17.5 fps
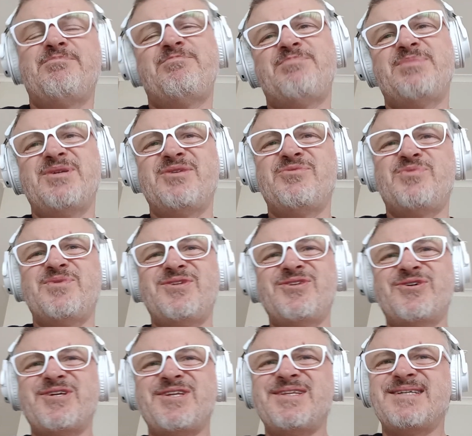But
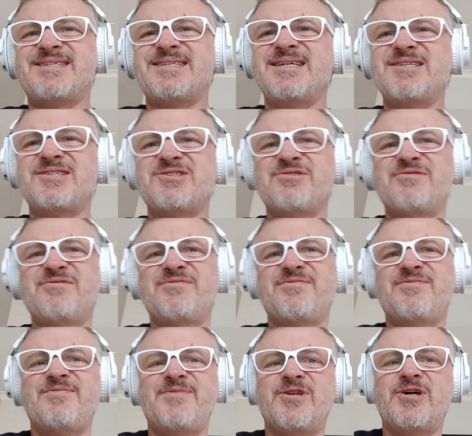not in the sense
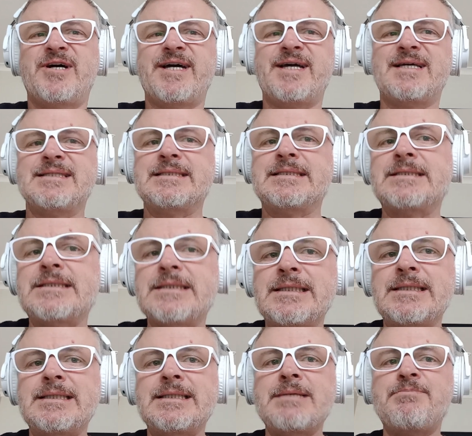of, like,
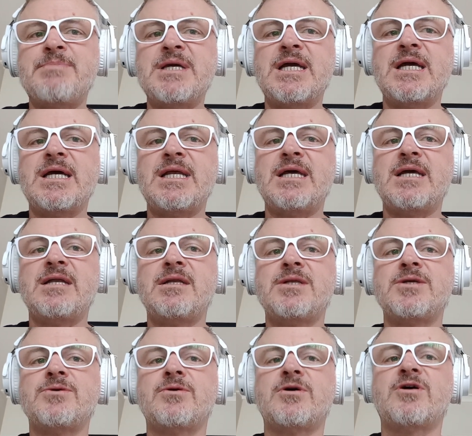slipping it
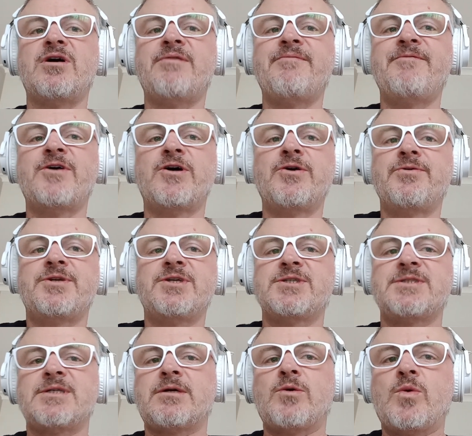into a combo
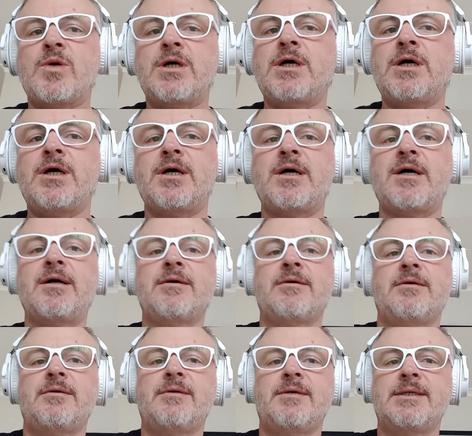just to go, ha,
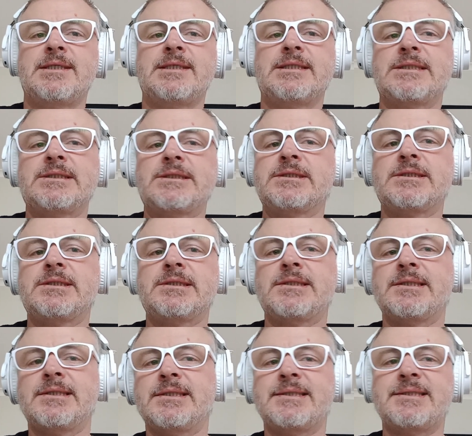
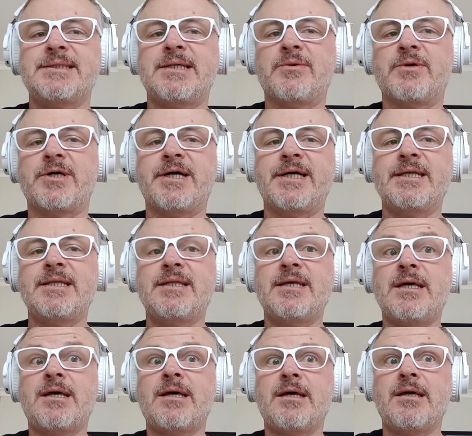see what I did
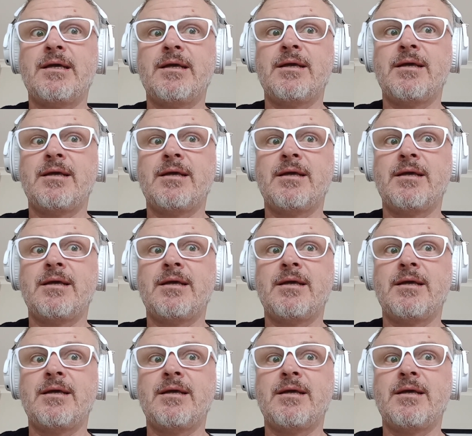there.